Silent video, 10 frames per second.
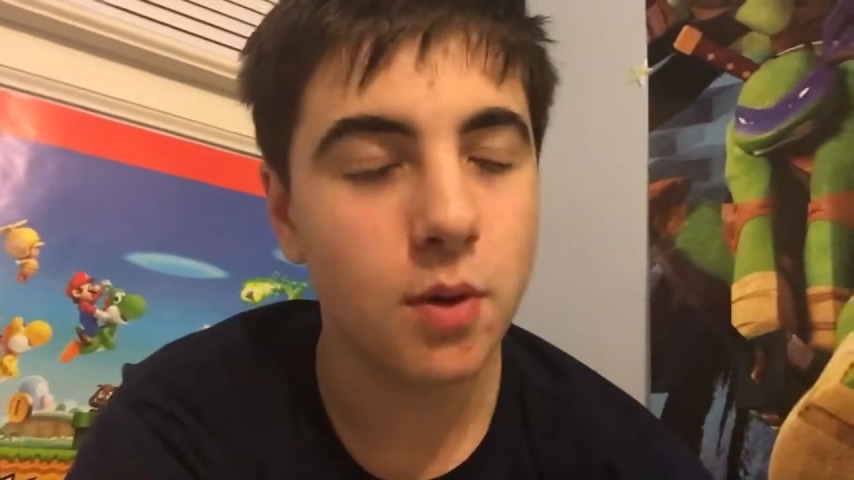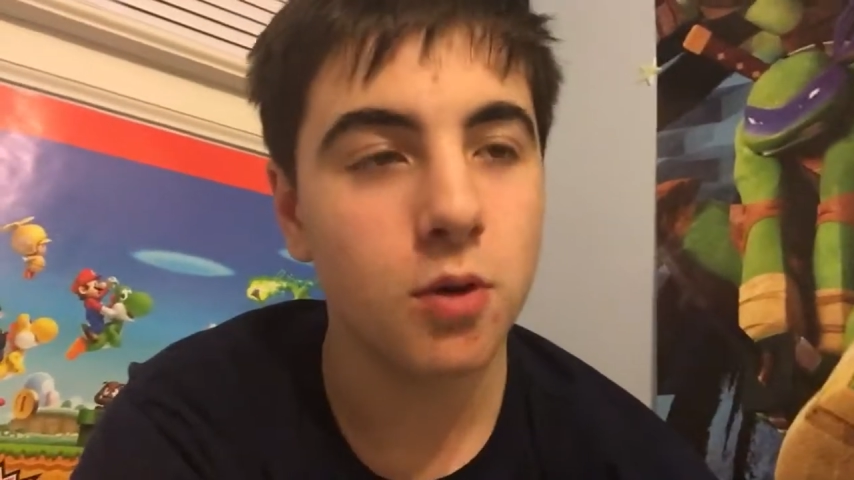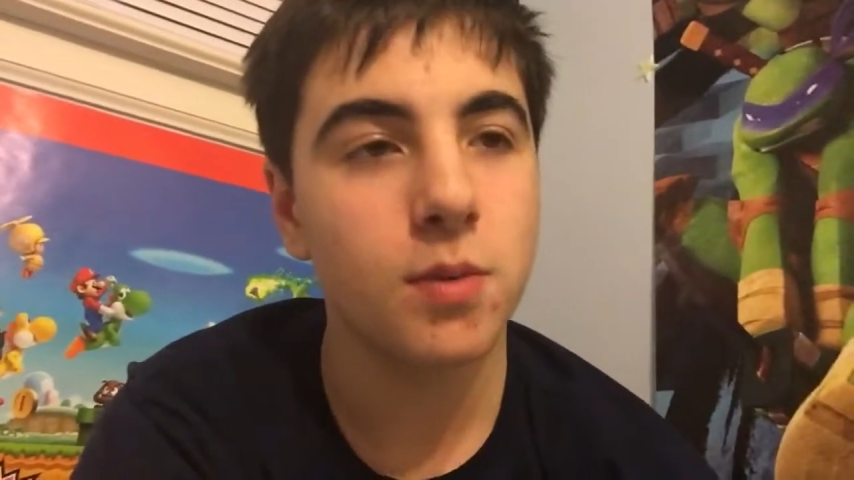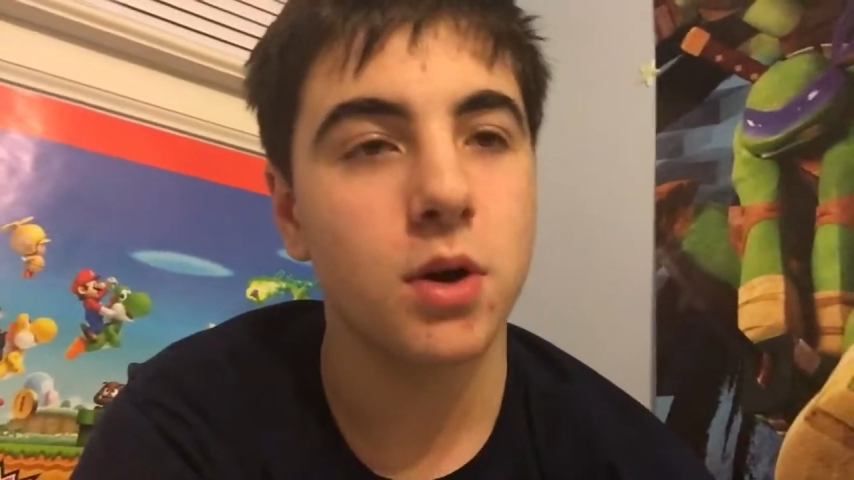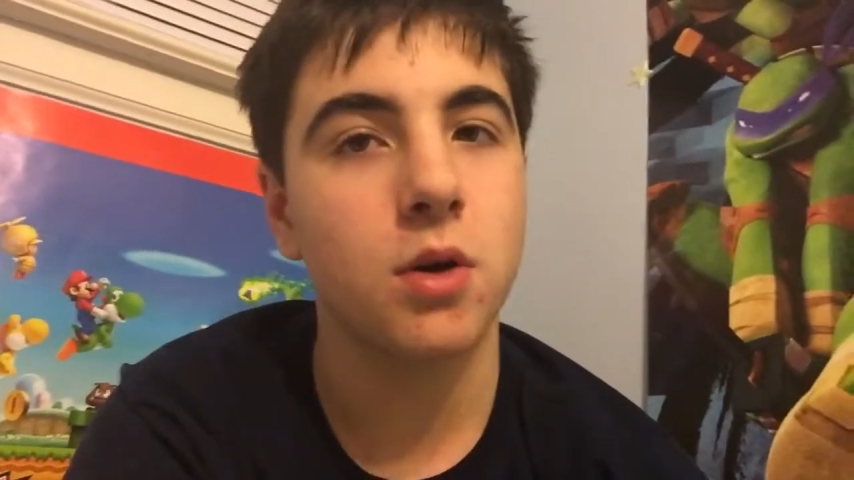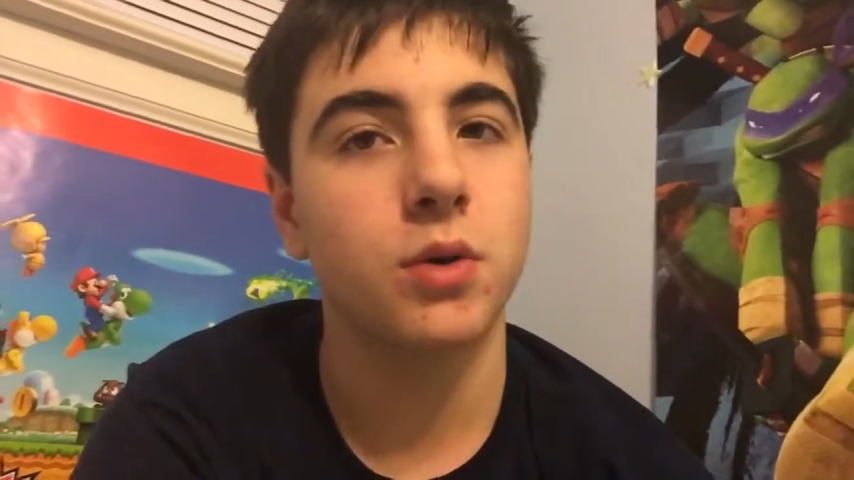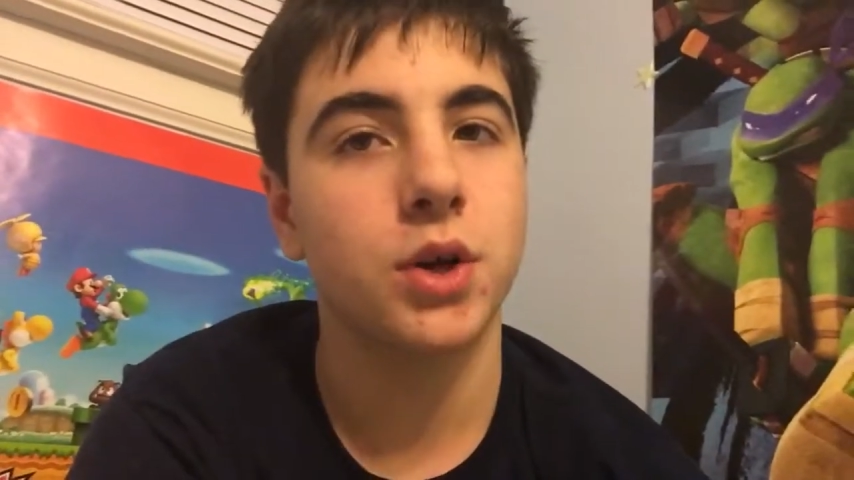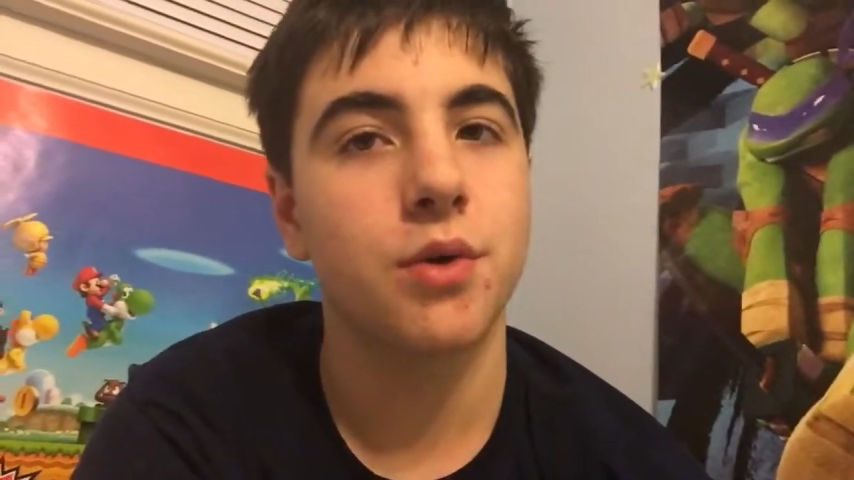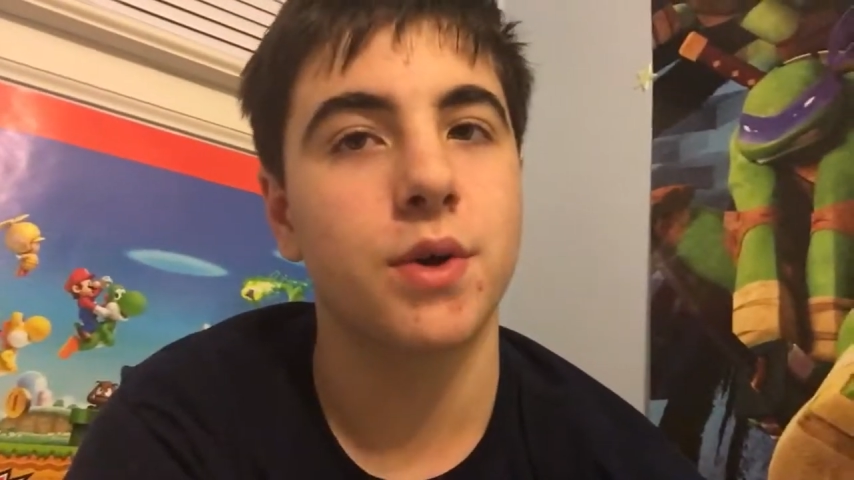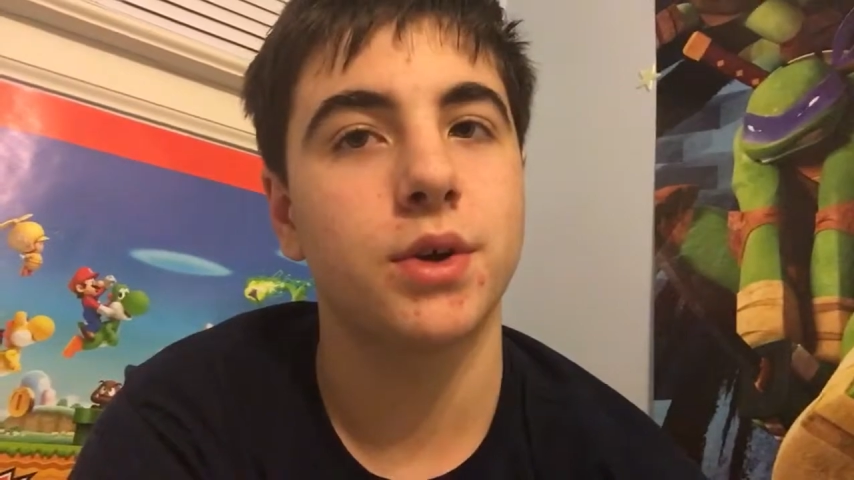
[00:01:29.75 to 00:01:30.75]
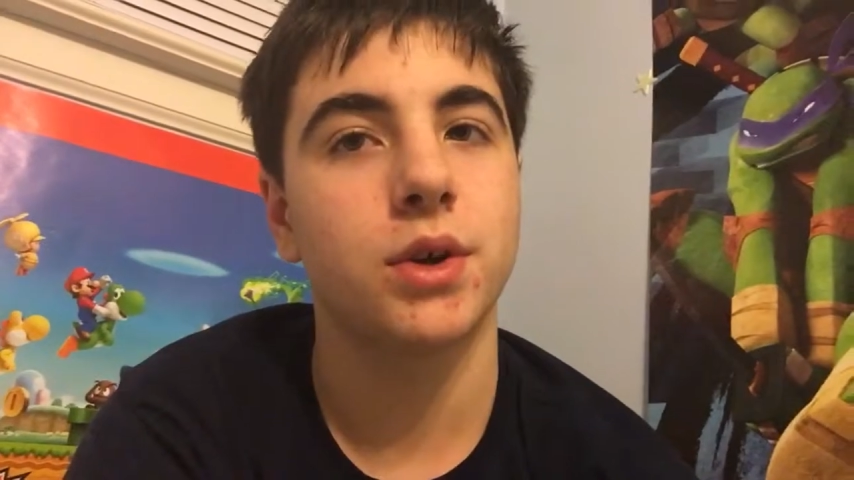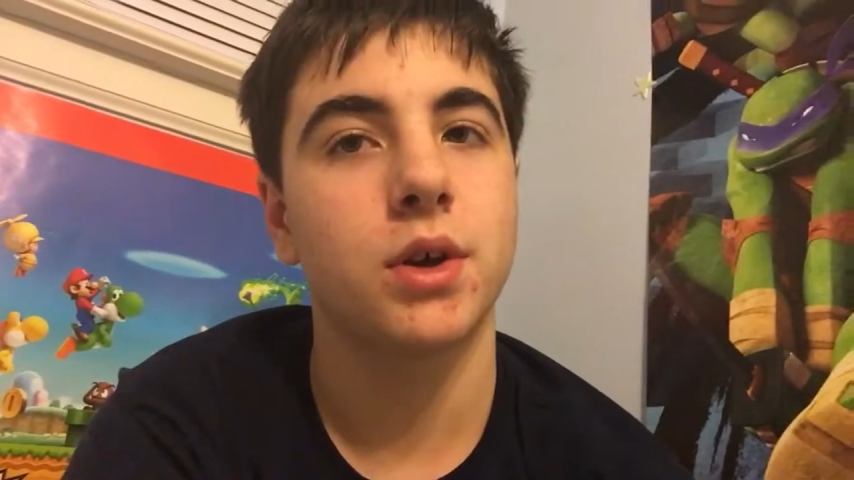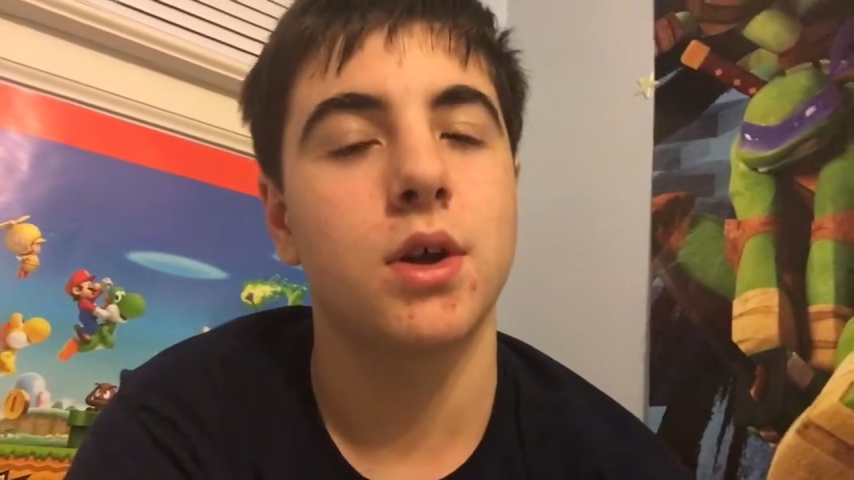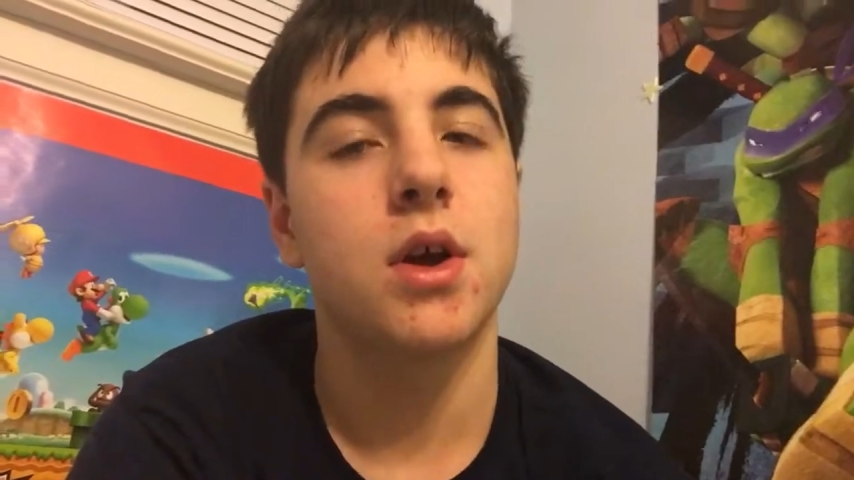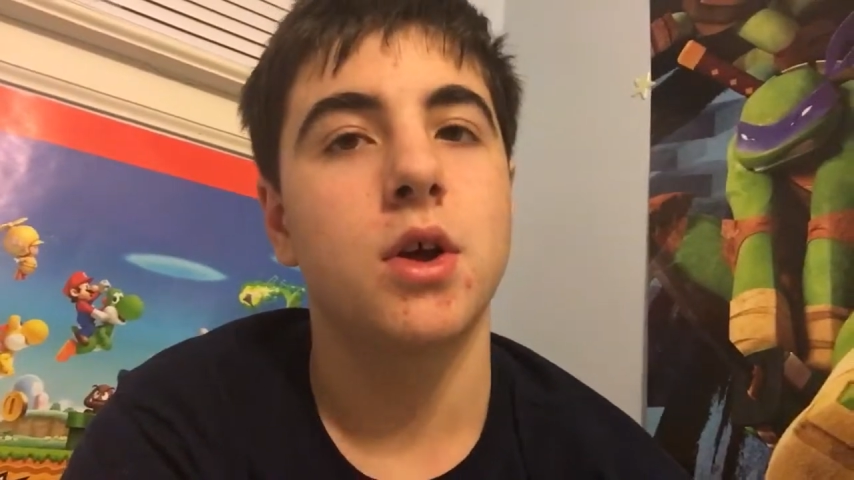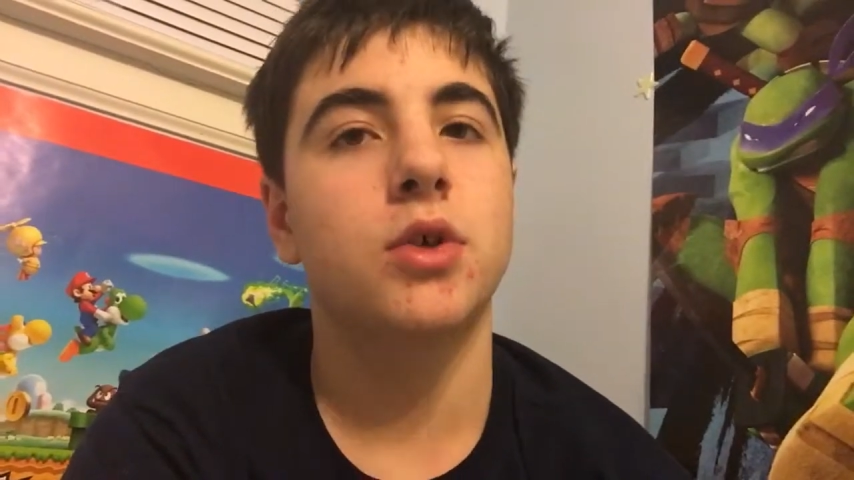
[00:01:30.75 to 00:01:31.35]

Pokemon Go Generation